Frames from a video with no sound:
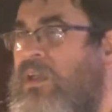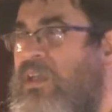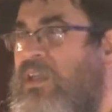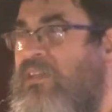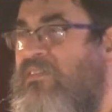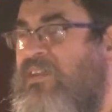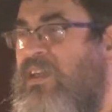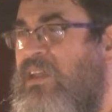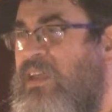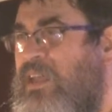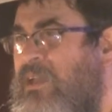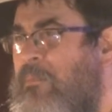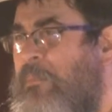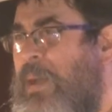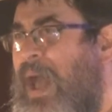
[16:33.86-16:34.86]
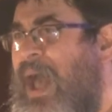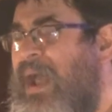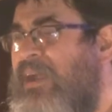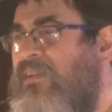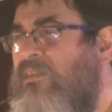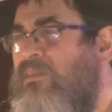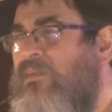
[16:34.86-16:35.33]
is going to
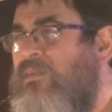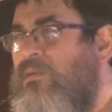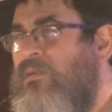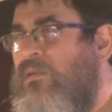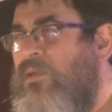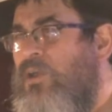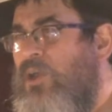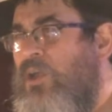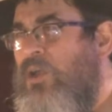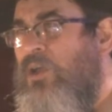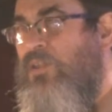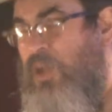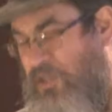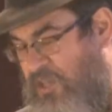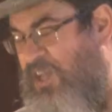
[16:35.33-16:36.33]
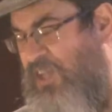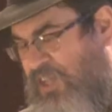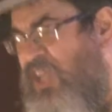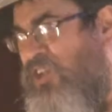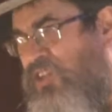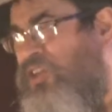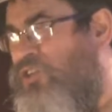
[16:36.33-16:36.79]
impact, is going to teach the